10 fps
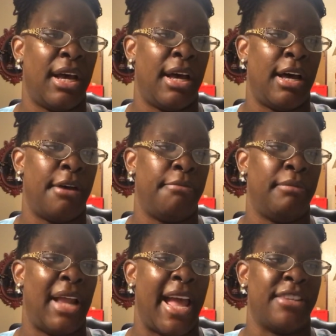The
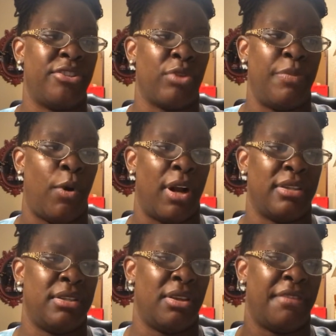first stage
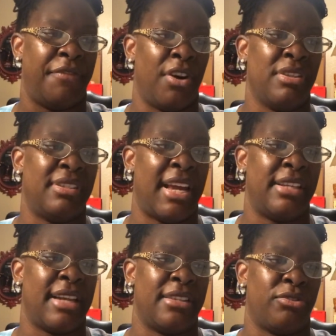um, has
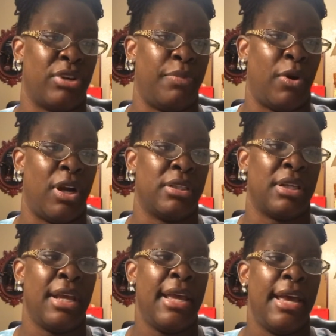three parts. So the
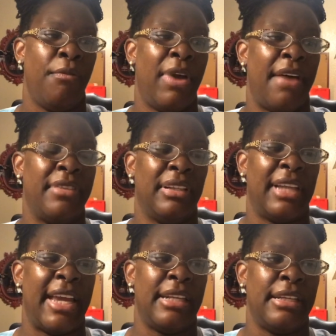first stage has three
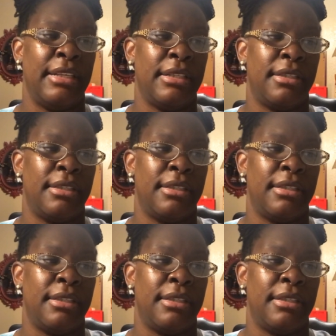parts.